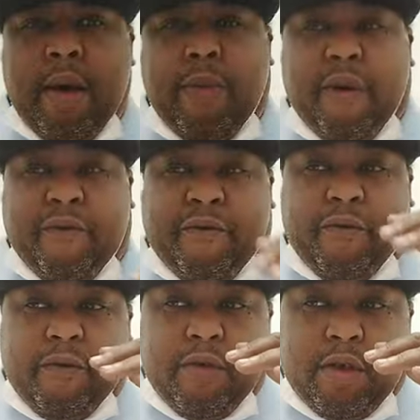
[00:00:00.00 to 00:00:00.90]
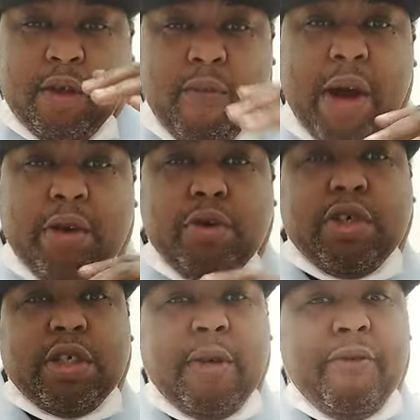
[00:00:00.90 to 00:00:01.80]
But if Serrano
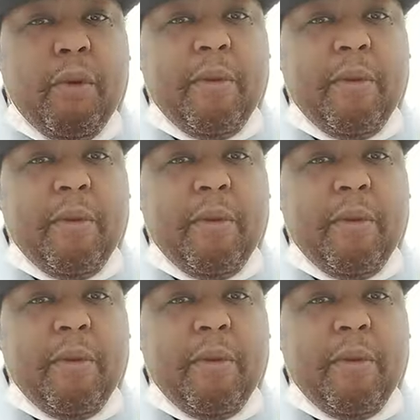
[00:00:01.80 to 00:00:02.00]
uses some form